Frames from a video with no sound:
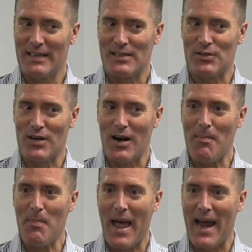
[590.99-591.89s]
Start a
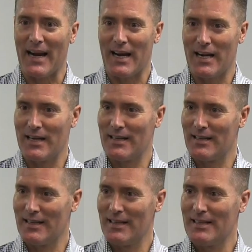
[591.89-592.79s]
bank.
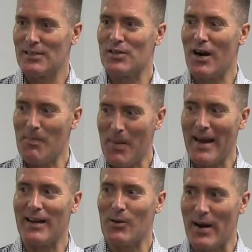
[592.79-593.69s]
Start a
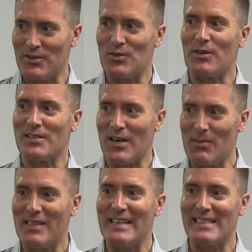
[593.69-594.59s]
bank of questions. You can start
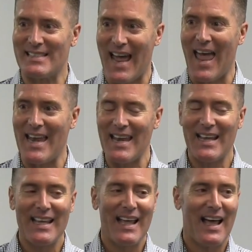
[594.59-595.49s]
with these 10,
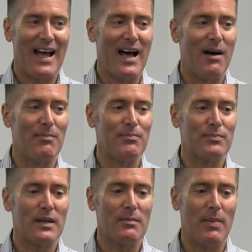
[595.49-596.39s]

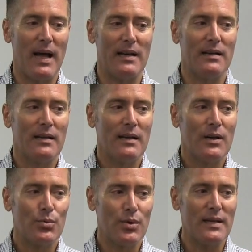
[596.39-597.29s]
but
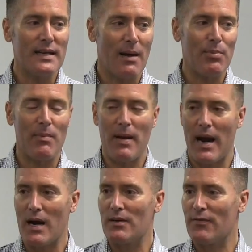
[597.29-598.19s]
really come
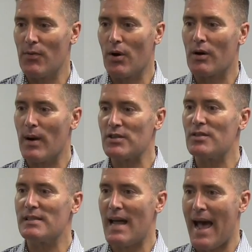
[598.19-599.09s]
prepared for
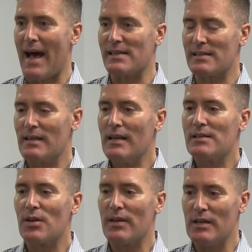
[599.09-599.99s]
questions to ask
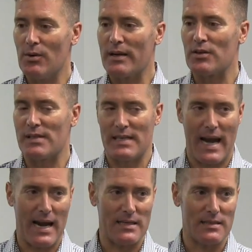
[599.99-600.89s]
so that you
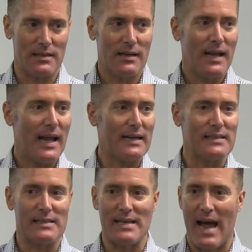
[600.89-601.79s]
understand
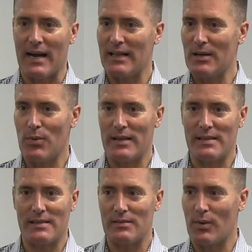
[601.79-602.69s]
exactly
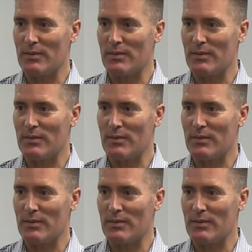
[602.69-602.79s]
what's